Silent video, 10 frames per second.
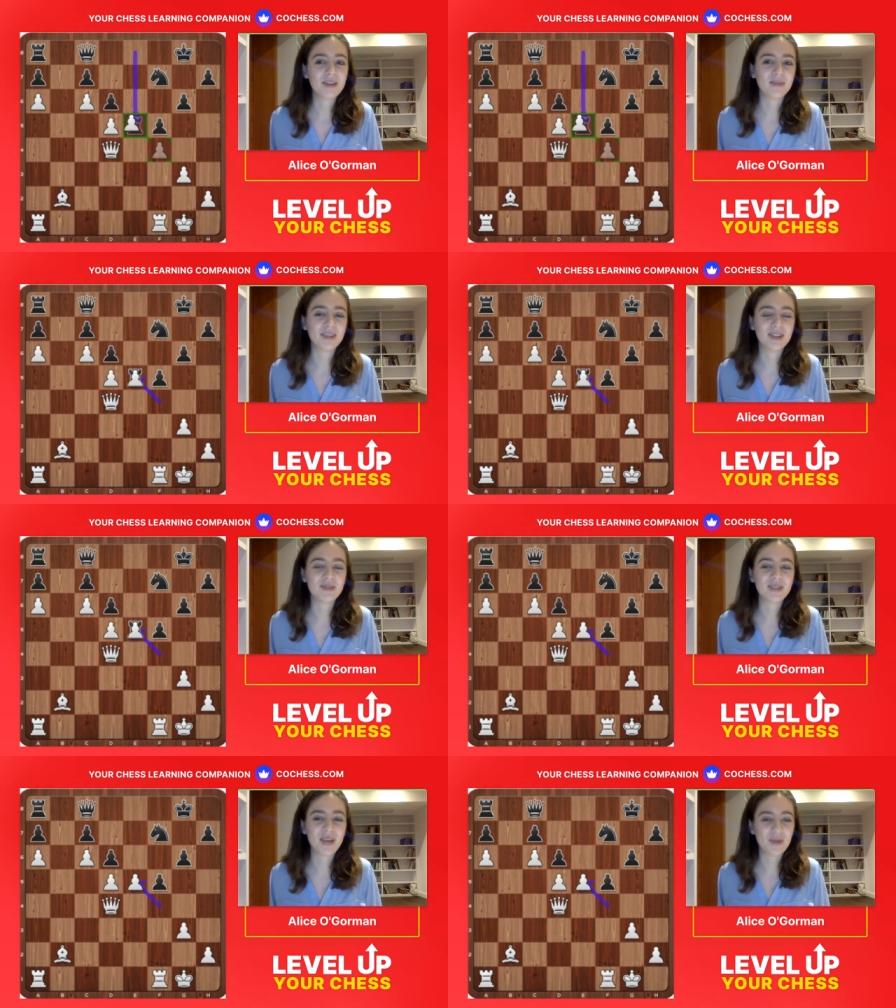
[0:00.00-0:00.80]
this position, we're
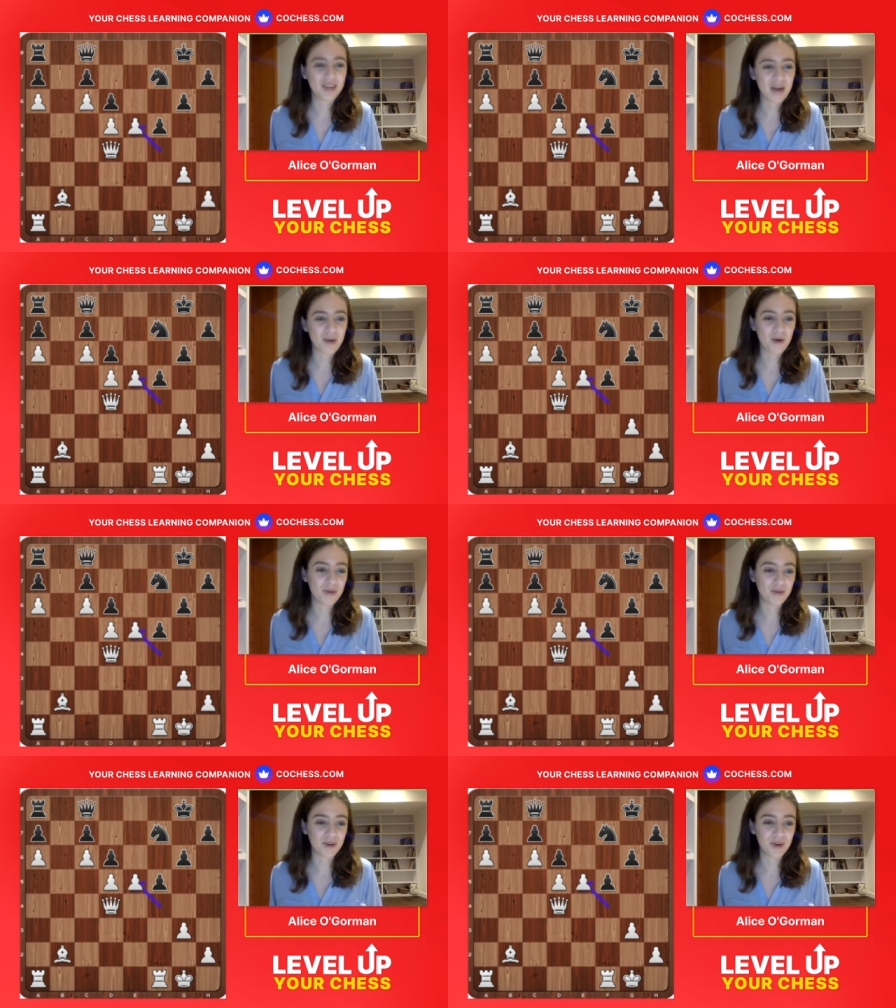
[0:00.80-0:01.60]
saying, well, now we're up
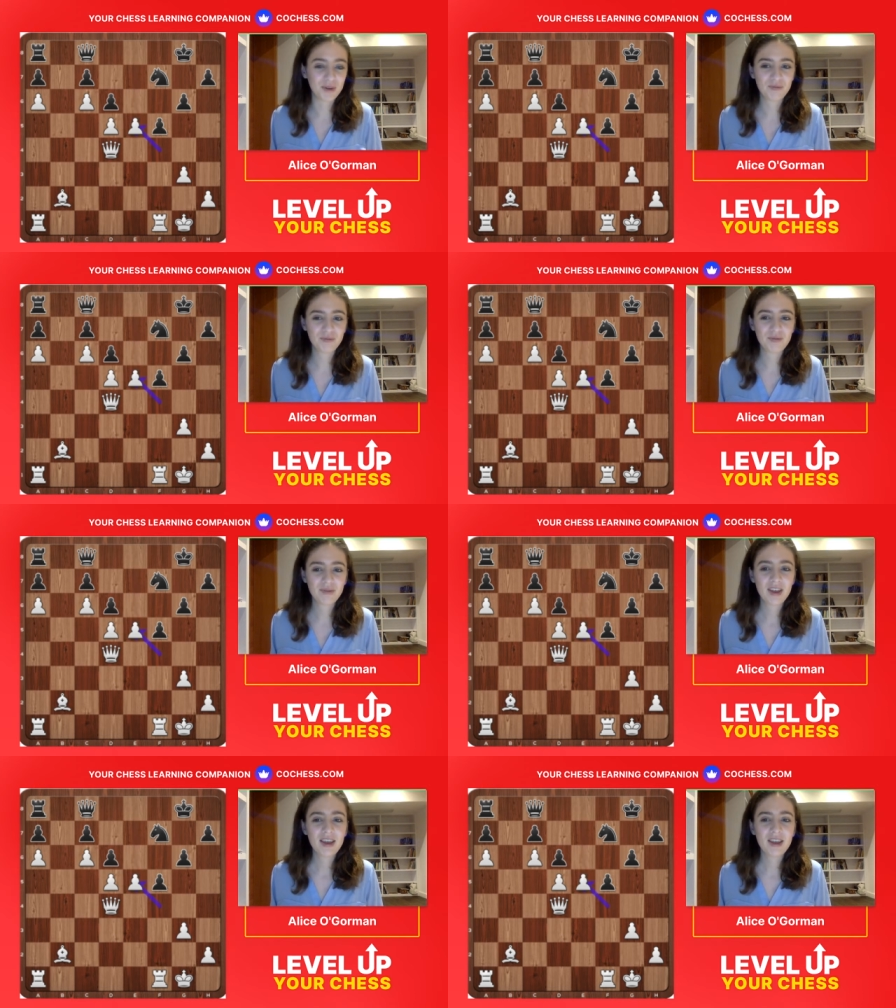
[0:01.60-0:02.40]
a rook.
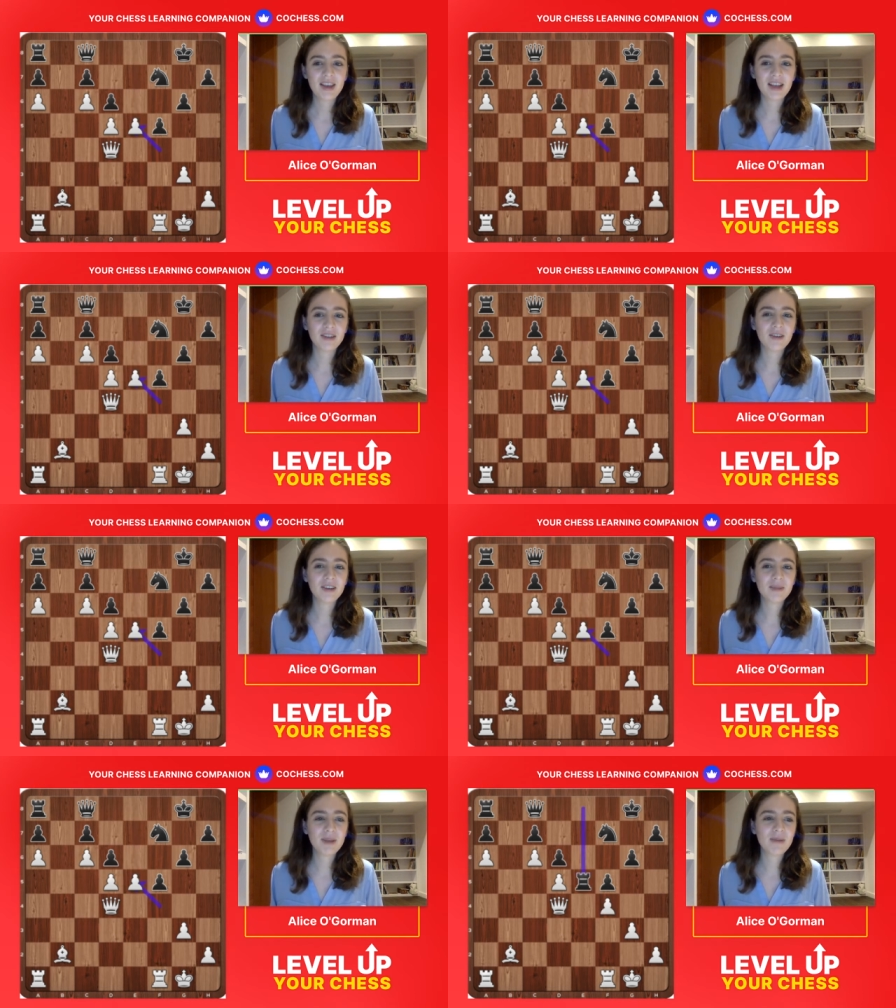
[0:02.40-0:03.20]
Yeah, so
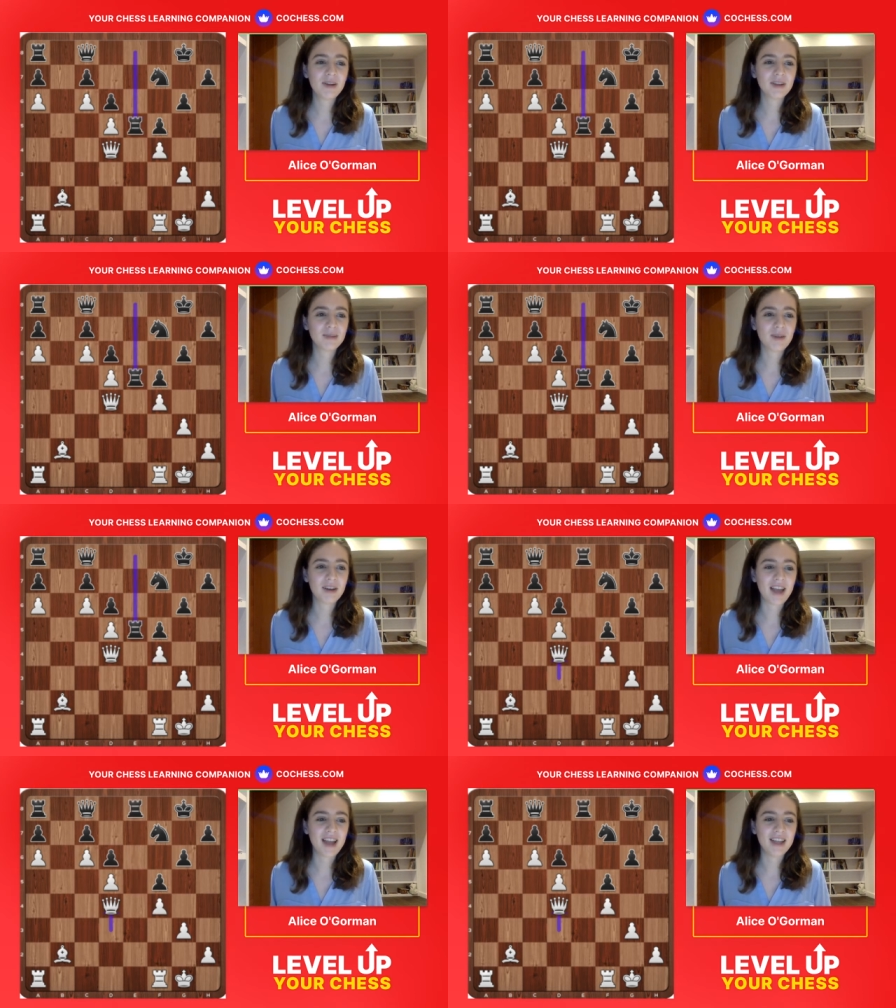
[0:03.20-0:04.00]
lots of people are
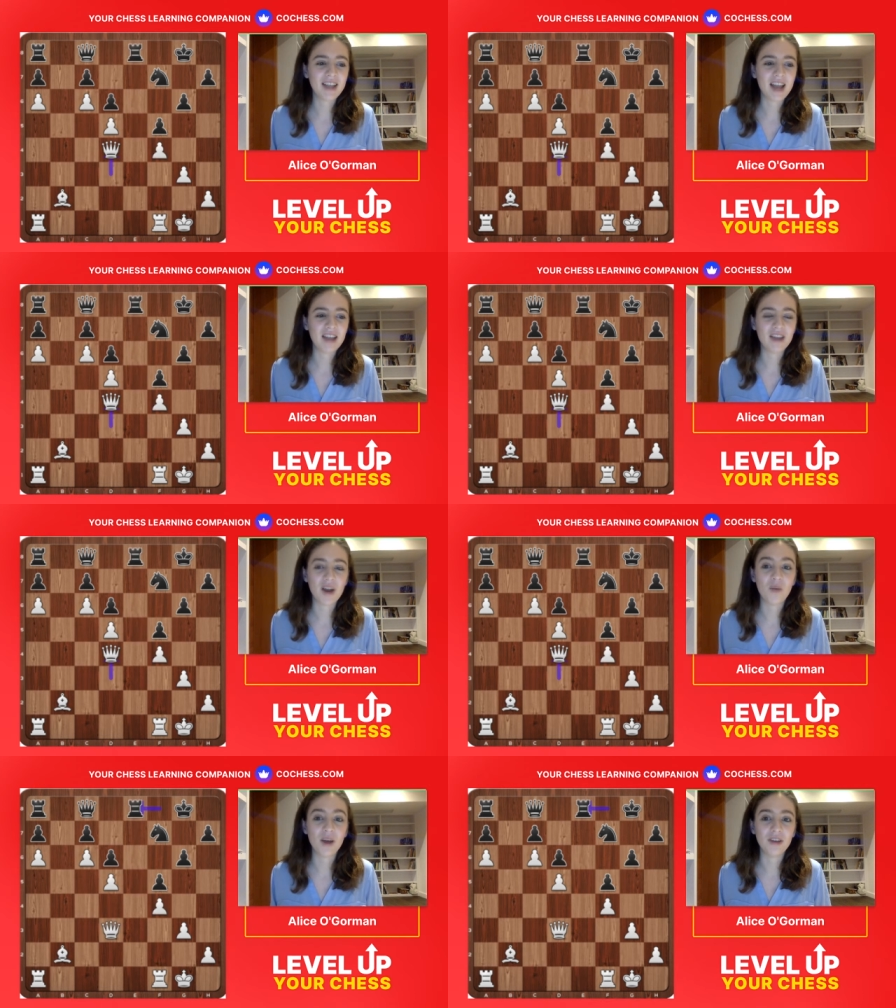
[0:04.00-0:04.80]
spotting h8
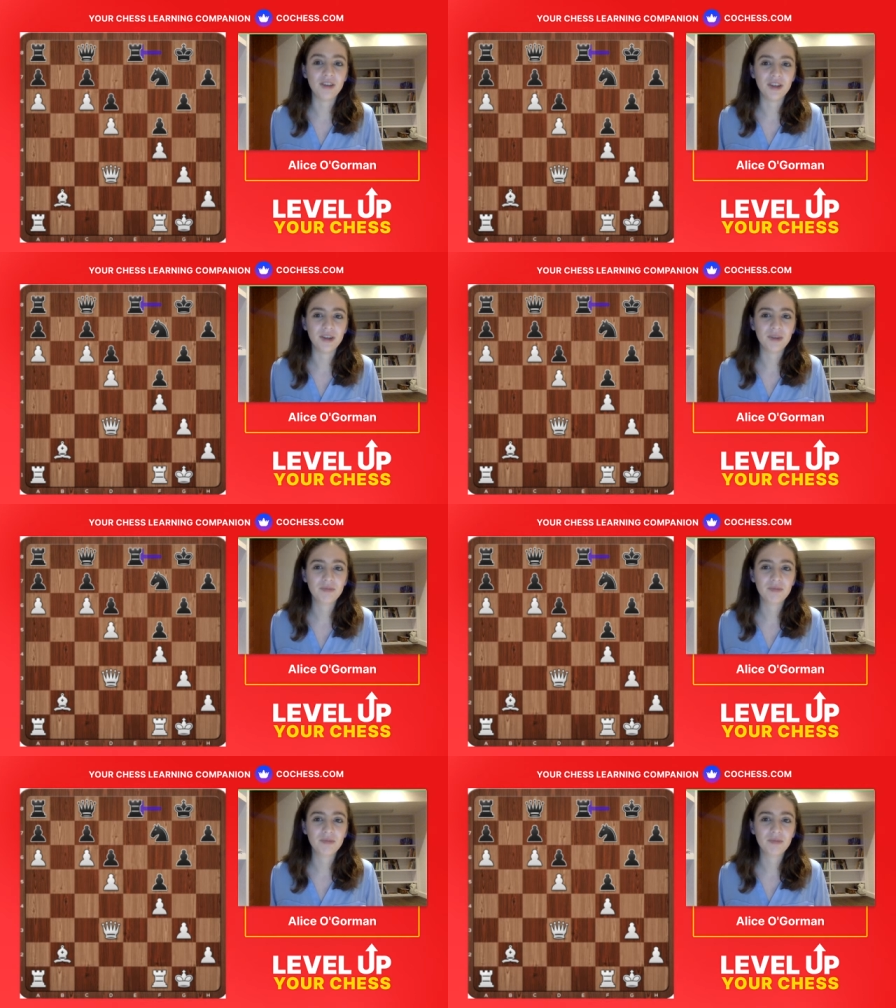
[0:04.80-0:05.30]
there. Well done.